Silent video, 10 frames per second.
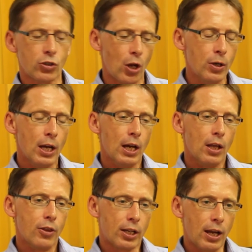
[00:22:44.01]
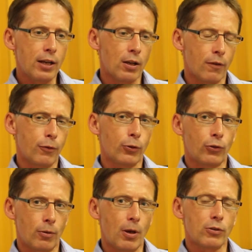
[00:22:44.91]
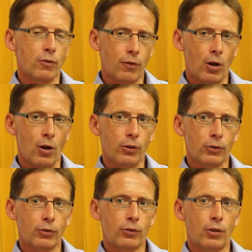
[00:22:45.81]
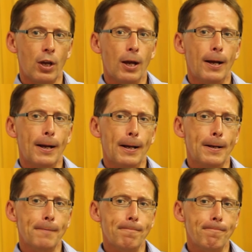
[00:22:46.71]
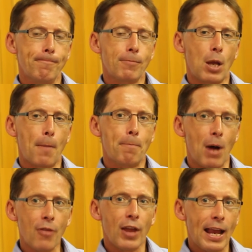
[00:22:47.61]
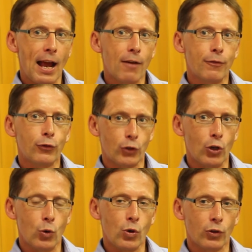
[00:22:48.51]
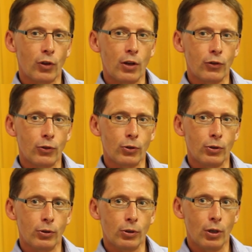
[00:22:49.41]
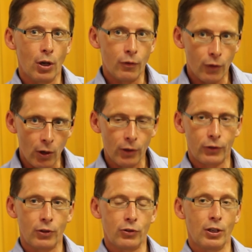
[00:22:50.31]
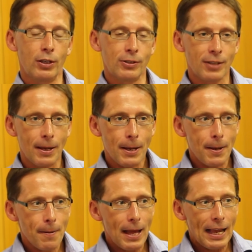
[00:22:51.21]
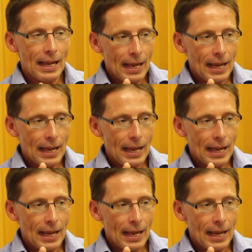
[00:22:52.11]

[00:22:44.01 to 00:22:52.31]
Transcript: So the Canadian Armed Forces are the most advanced, but they have certain organisational advantages. Mm-hmm.